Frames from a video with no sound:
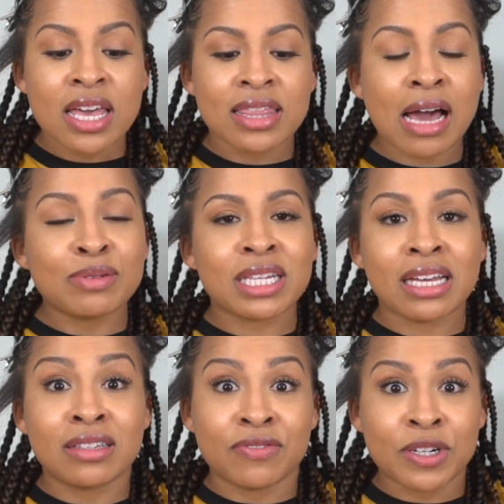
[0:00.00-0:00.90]
That was
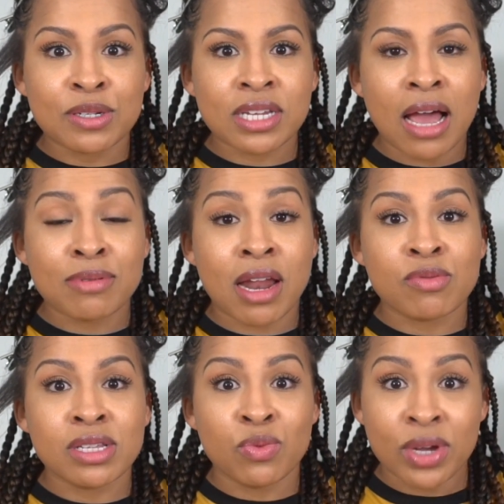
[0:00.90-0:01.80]
like the first time that I
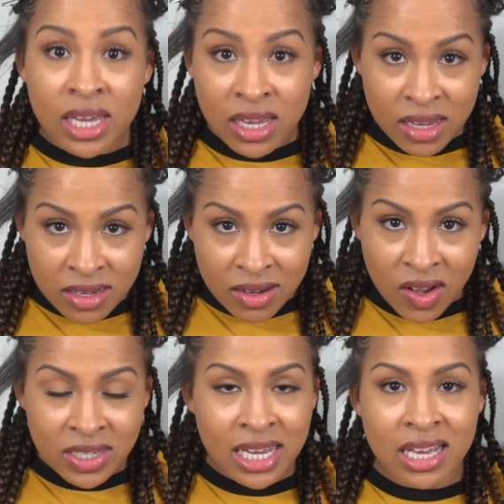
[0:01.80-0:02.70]
really went in
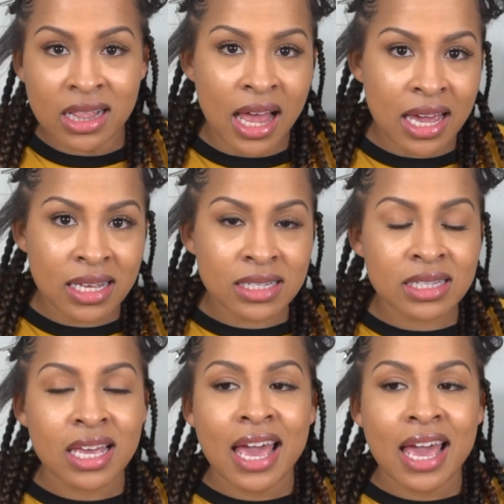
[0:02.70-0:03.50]
on taking clients,